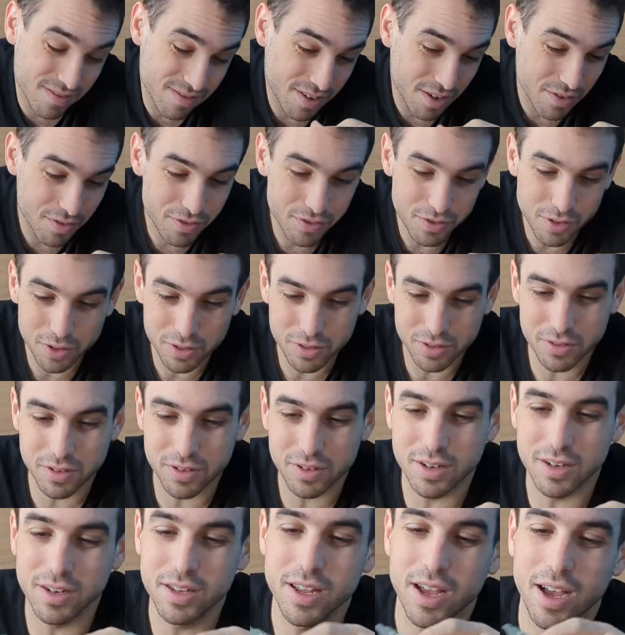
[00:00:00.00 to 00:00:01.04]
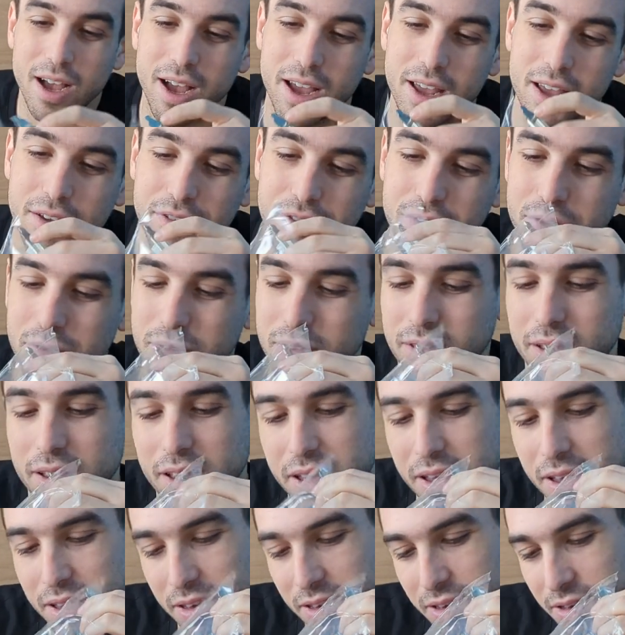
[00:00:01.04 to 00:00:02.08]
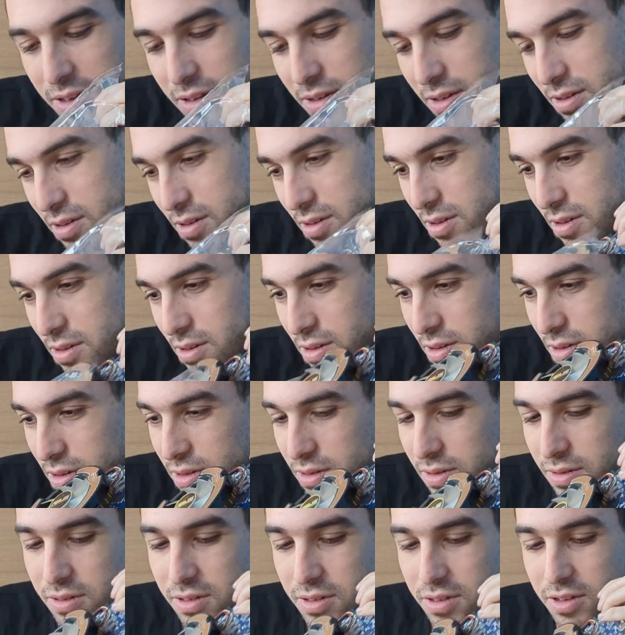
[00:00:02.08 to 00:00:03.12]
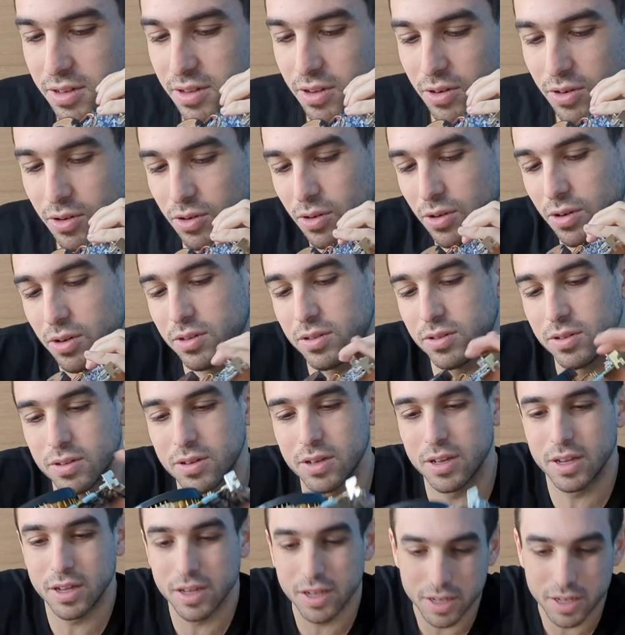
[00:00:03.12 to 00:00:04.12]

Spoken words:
unfortunately, I have to take the old